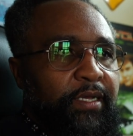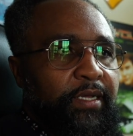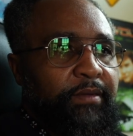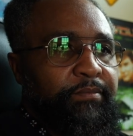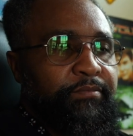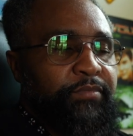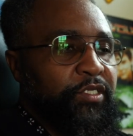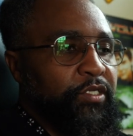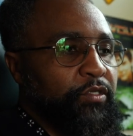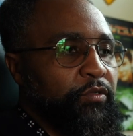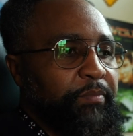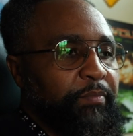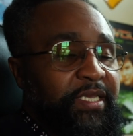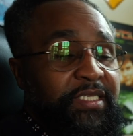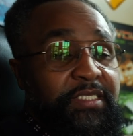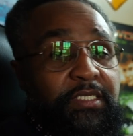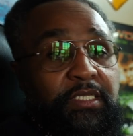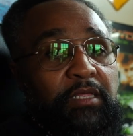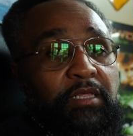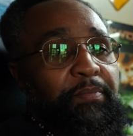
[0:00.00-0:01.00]
to
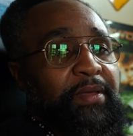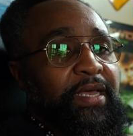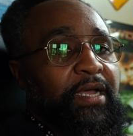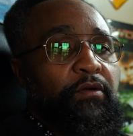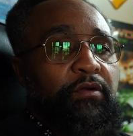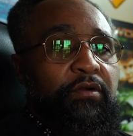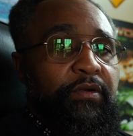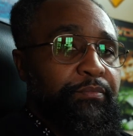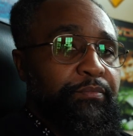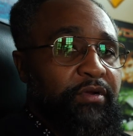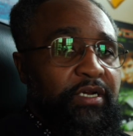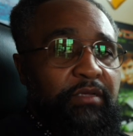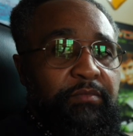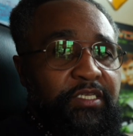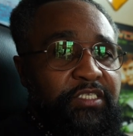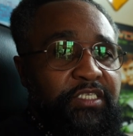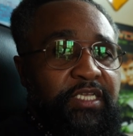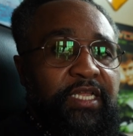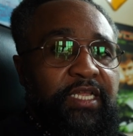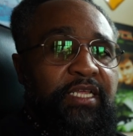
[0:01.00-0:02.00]
basically power pretty
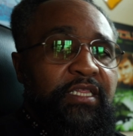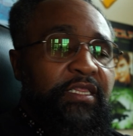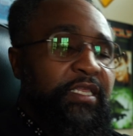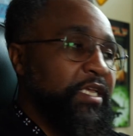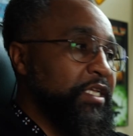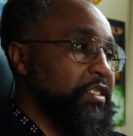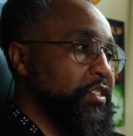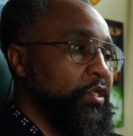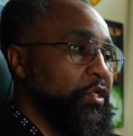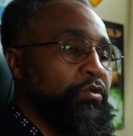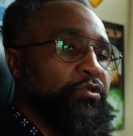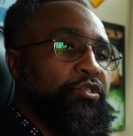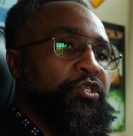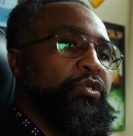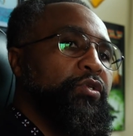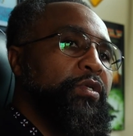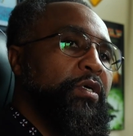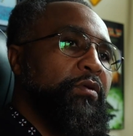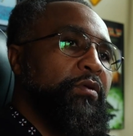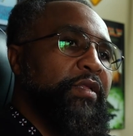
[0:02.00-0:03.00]
much anything as long as you
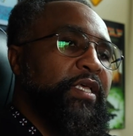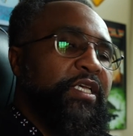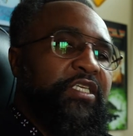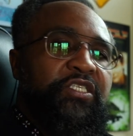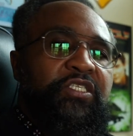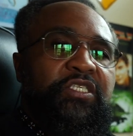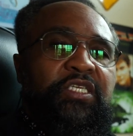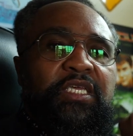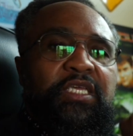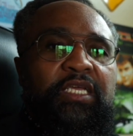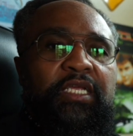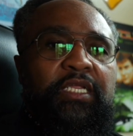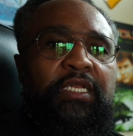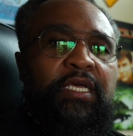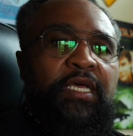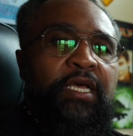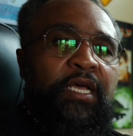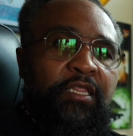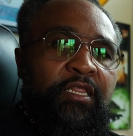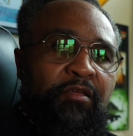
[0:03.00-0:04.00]
don't exceed
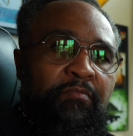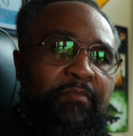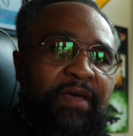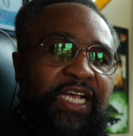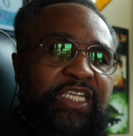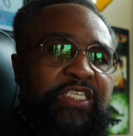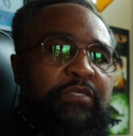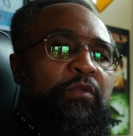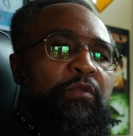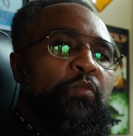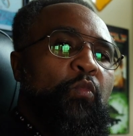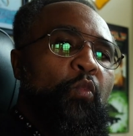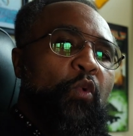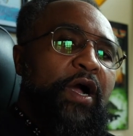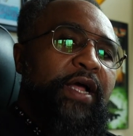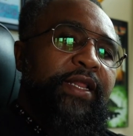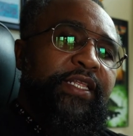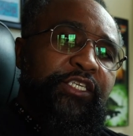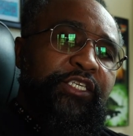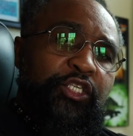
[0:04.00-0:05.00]
the maximum
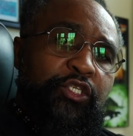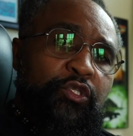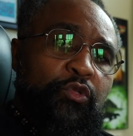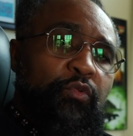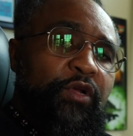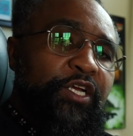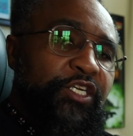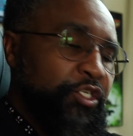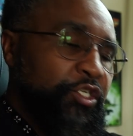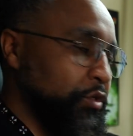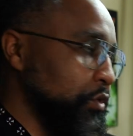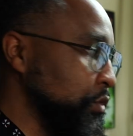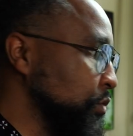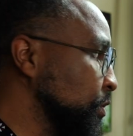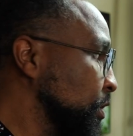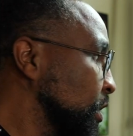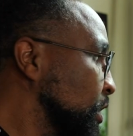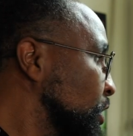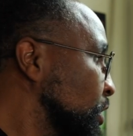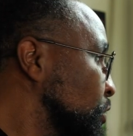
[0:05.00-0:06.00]
wattage threshold,
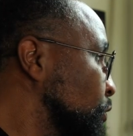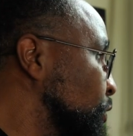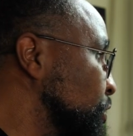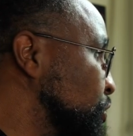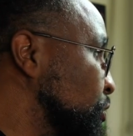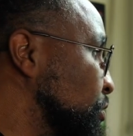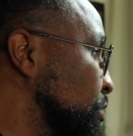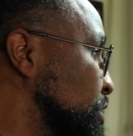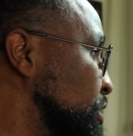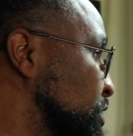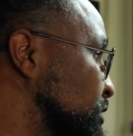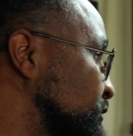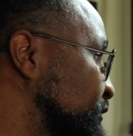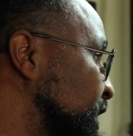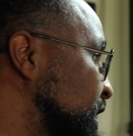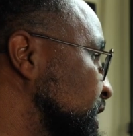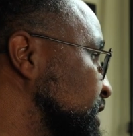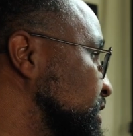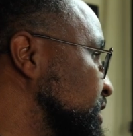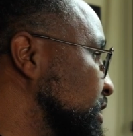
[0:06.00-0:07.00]
which on this
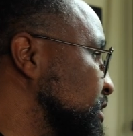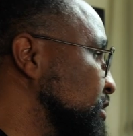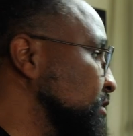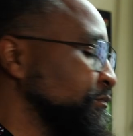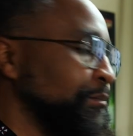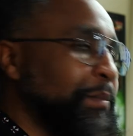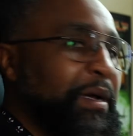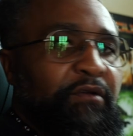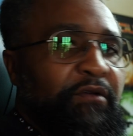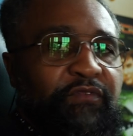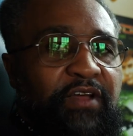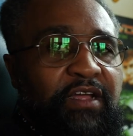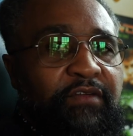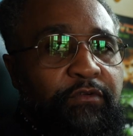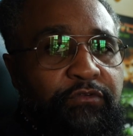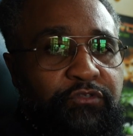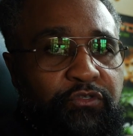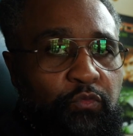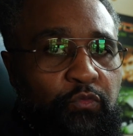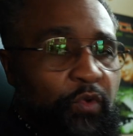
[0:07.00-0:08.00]
device is about
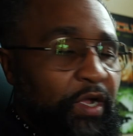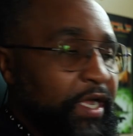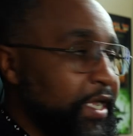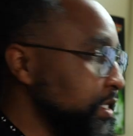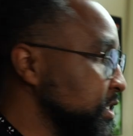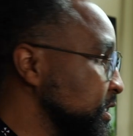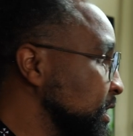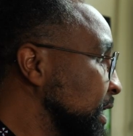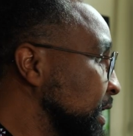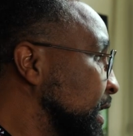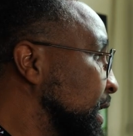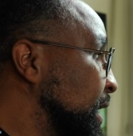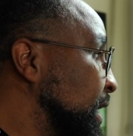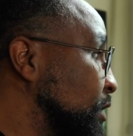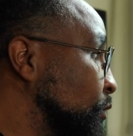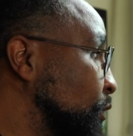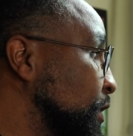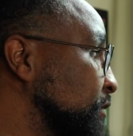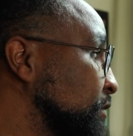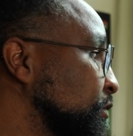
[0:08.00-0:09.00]
500 watts.
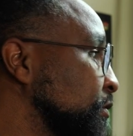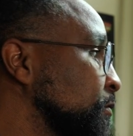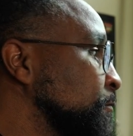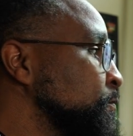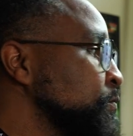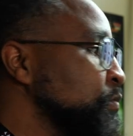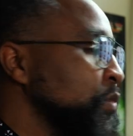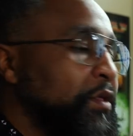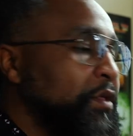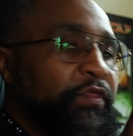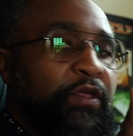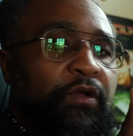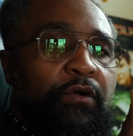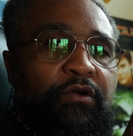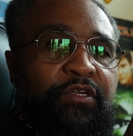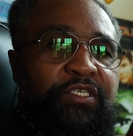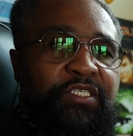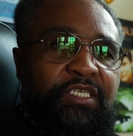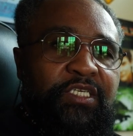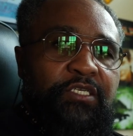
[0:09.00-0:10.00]
However, there
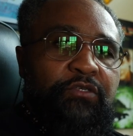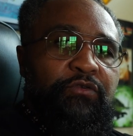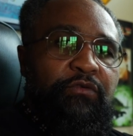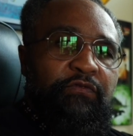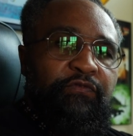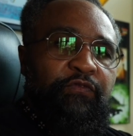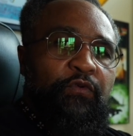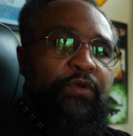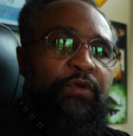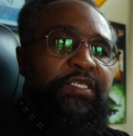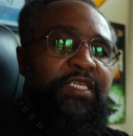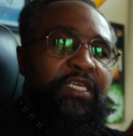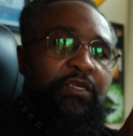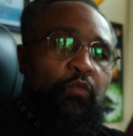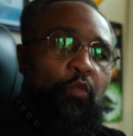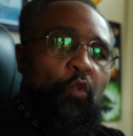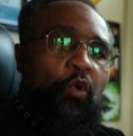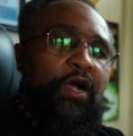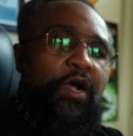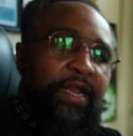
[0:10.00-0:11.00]
are 614
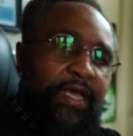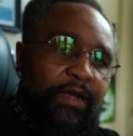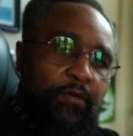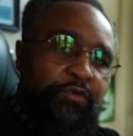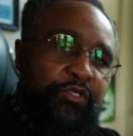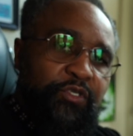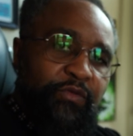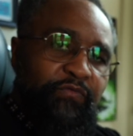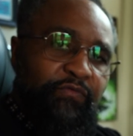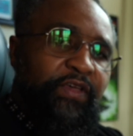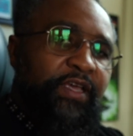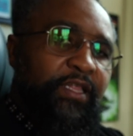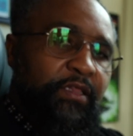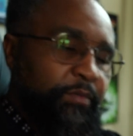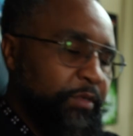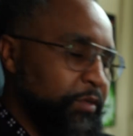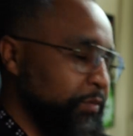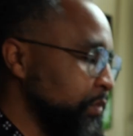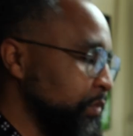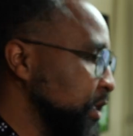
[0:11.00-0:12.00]
watt hours
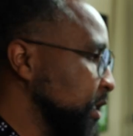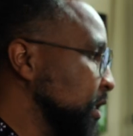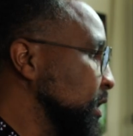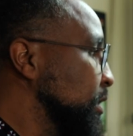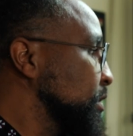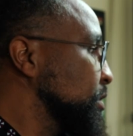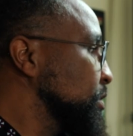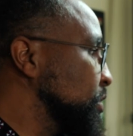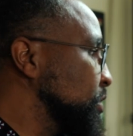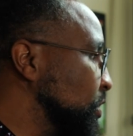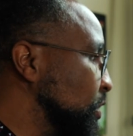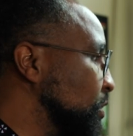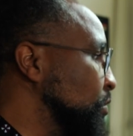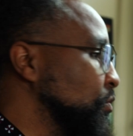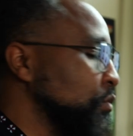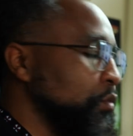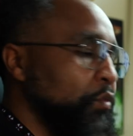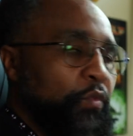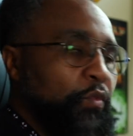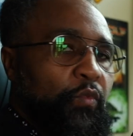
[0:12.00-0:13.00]
available.
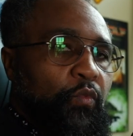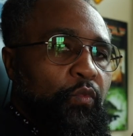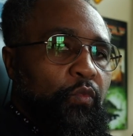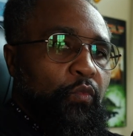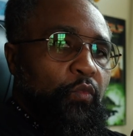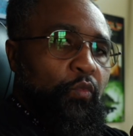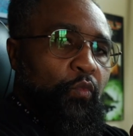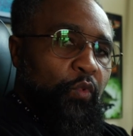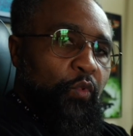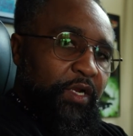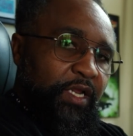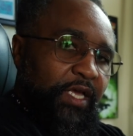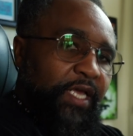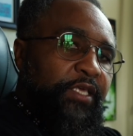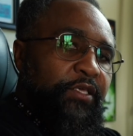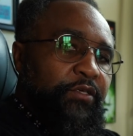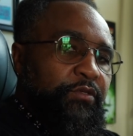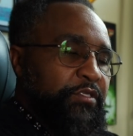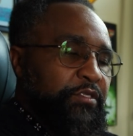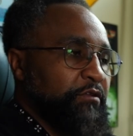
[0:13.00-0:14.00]
So what I
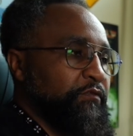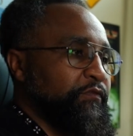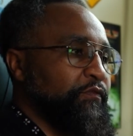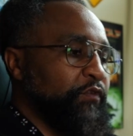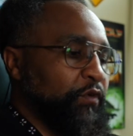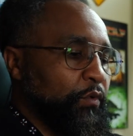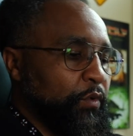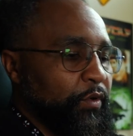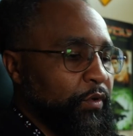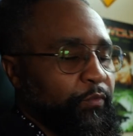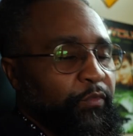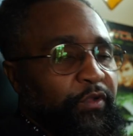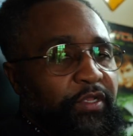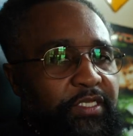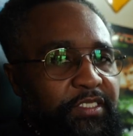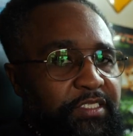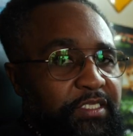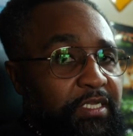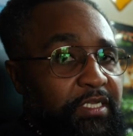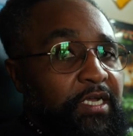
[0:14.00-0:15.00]
use it for really
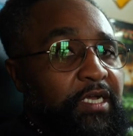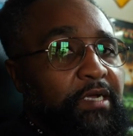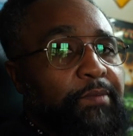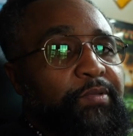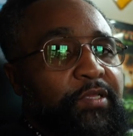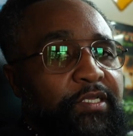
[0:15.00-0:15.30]
is a couple of